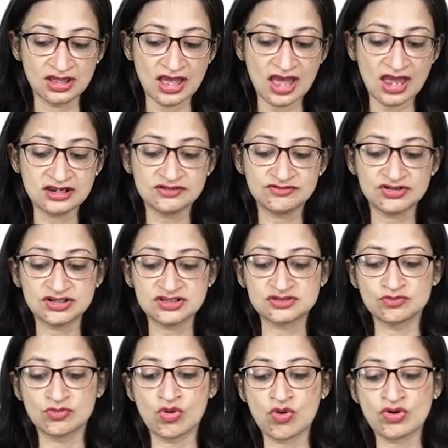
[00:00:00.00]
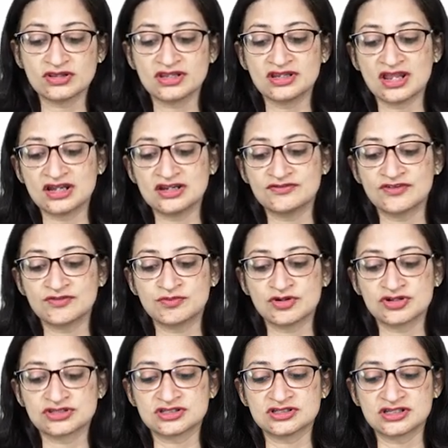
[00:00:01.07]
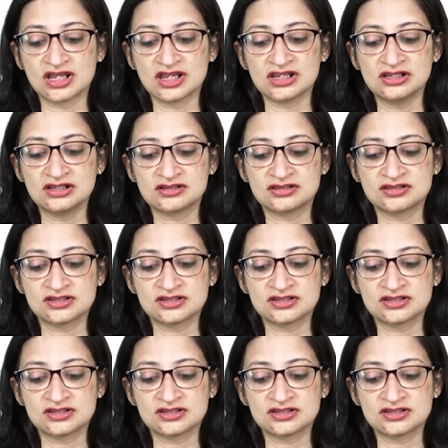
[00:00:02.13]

and if it is more than 95th percentile